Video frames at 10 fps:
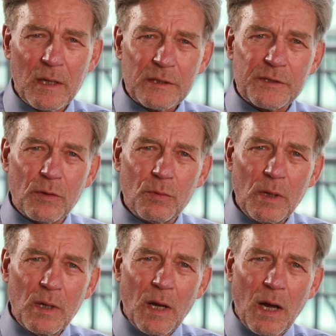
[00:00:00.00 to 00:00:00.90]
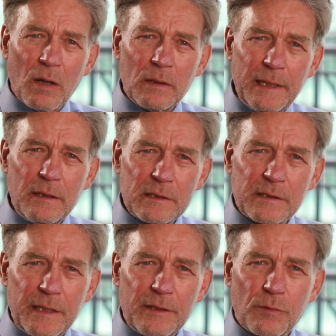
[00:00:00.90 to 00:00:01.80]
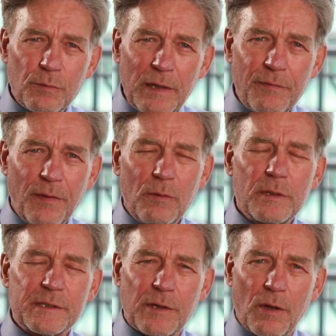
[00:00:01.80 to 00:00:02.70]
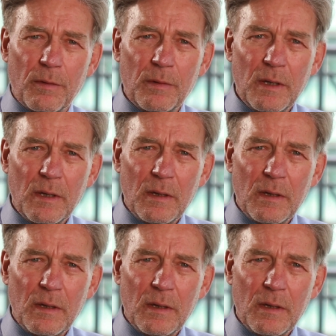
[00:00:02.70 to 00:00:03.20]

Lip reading: So our leaders need to really focus on